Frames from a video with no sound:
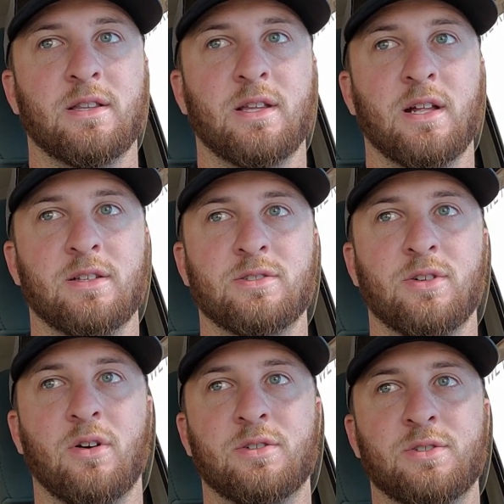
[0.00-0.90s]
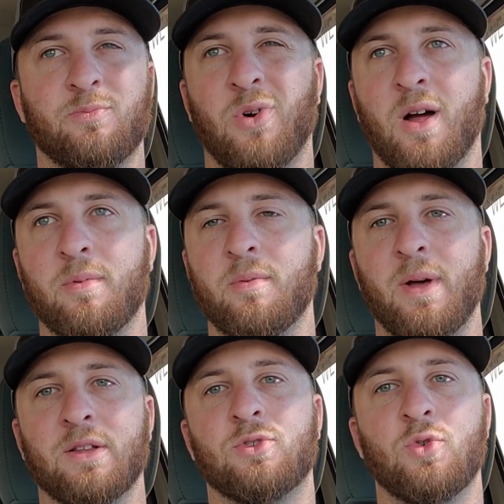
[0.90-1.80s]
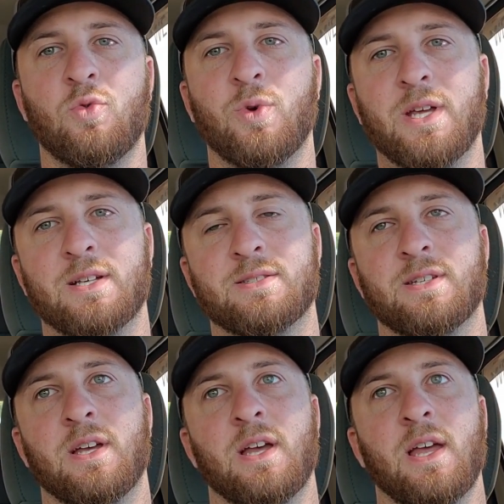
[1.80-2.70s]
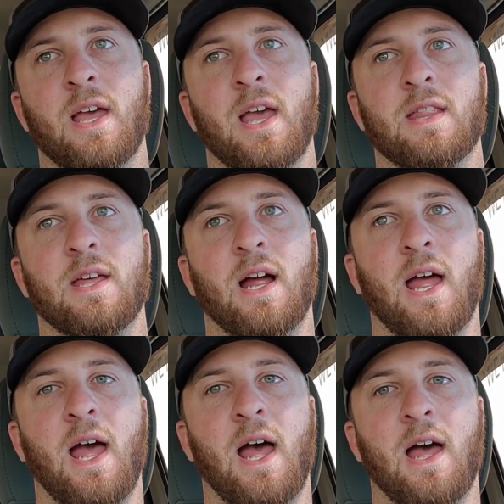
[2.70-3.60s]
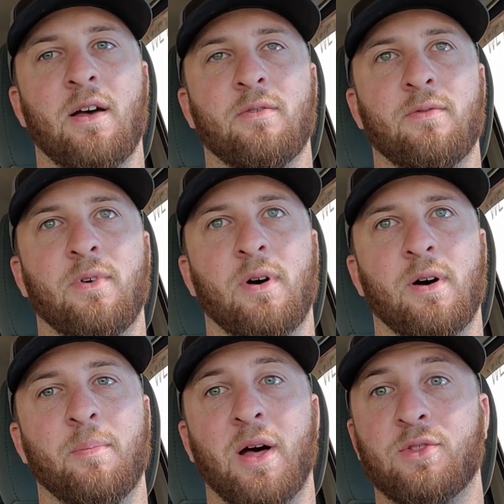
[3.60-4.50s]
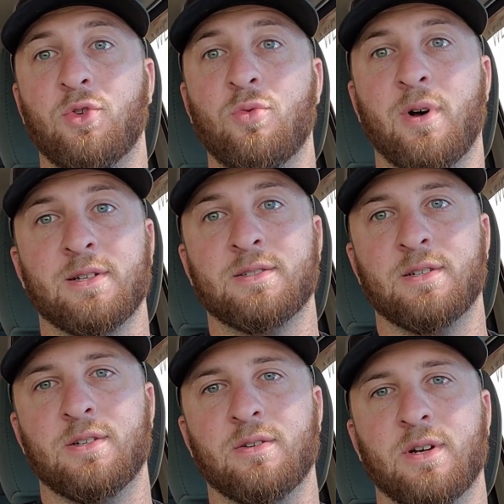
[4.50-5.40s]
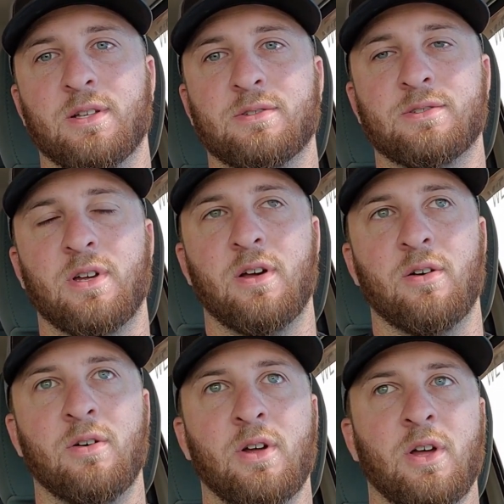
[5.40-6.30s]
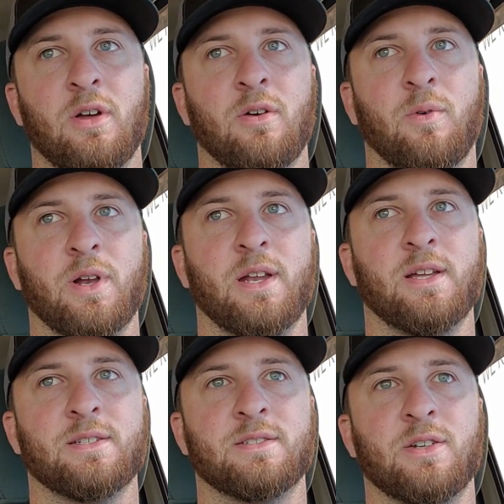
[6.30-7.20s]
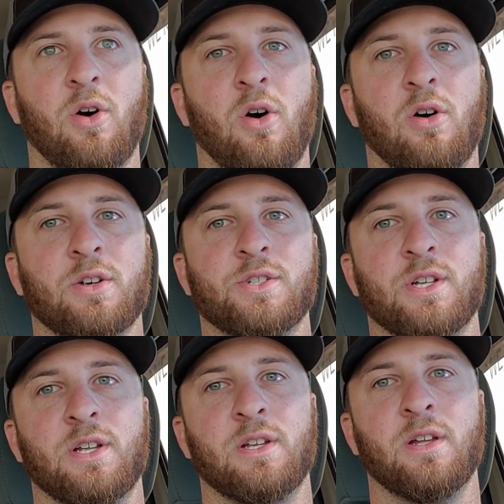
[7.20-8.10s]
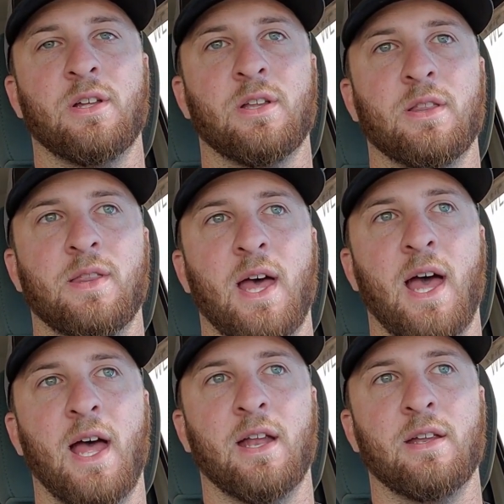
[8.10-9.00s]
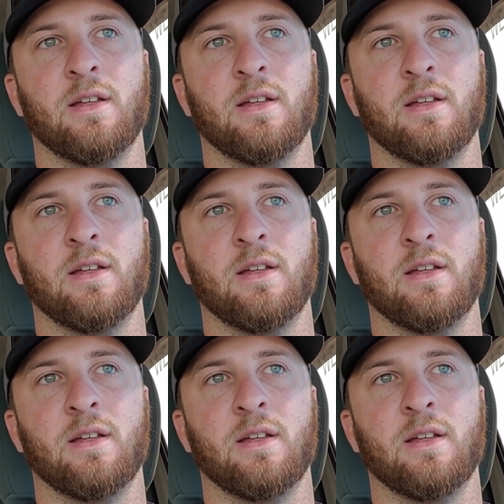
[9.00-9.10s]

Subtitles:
it starts at probably about 2 weeks, and then I have about 2 months to do it. So what it is, it's an auction that